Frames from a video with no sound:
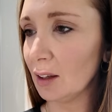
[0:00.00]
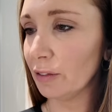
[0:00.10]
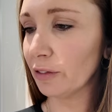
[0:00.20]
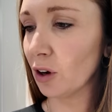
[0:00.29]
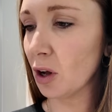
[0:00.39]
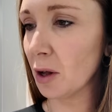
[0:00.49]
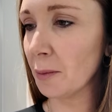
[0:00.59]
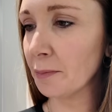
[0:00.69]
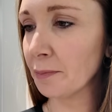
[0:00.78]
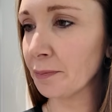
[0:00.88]

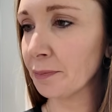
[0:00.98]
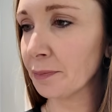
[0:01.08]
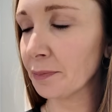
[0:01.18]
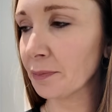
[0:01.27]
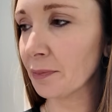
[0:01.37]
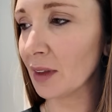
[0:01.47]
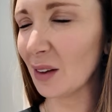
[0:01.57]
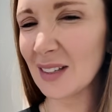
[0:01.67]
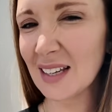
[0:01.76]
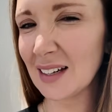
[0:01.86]
from,
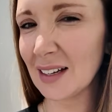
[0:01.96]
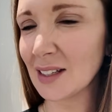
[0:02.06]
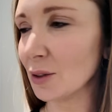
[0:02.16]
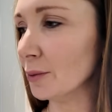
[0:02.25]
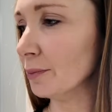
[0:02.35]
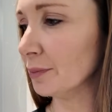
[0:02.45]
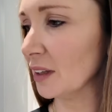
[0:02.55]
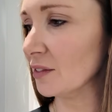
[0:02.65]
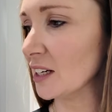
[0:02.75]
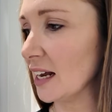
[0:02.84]
I'll say Lidl the
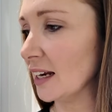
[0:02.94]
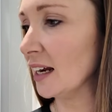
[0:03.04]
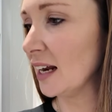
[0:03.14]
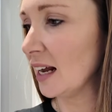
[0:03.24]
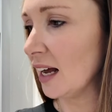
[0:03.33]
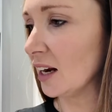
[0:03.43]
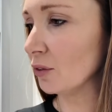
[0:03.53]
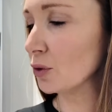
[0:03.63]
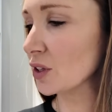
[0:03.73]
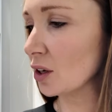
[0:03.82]
other day. And I've
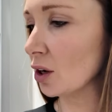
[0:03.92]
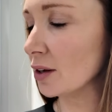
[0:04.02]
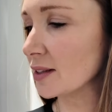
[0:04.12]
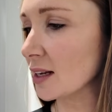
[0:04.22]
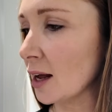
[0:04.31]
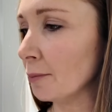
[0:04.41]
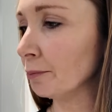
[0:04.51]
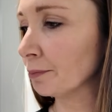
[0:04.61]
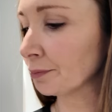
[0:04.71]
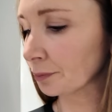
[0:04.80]
also got
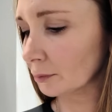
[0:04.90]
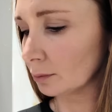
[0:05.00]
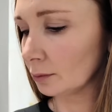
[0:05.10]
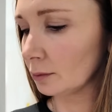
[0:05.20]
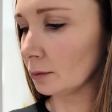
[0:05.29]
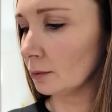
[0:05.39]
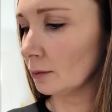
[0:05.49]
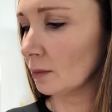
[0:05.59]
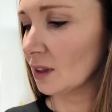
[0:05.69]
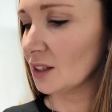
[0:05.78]
some
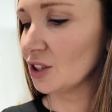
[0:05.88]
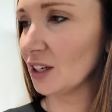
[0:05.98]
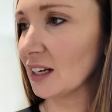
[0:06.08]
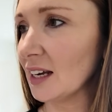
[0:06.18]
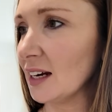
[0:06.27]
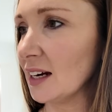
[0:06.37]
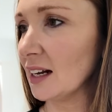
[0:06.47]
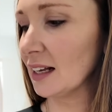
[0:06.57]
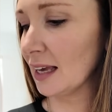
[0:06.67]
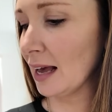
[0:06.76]
chicken
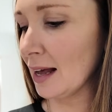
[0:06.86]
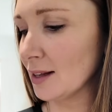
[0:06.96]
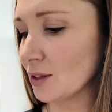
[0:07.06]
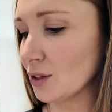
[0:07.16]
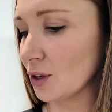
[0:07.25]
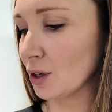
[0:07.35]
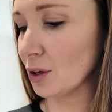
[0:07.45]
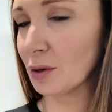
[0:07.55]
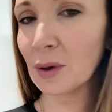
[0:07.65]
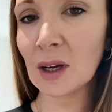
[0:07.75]

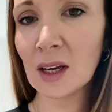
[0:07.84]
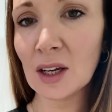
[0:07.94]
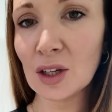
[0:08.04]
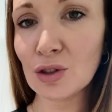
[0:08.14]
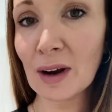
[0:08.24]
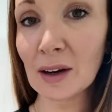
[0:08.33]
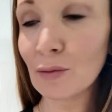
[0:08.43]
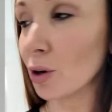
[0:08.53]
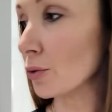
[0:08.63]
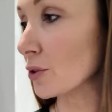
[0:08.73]
katsu dragon
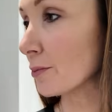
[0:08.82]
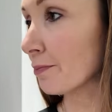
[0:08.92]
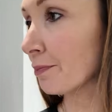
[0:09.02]
rolls.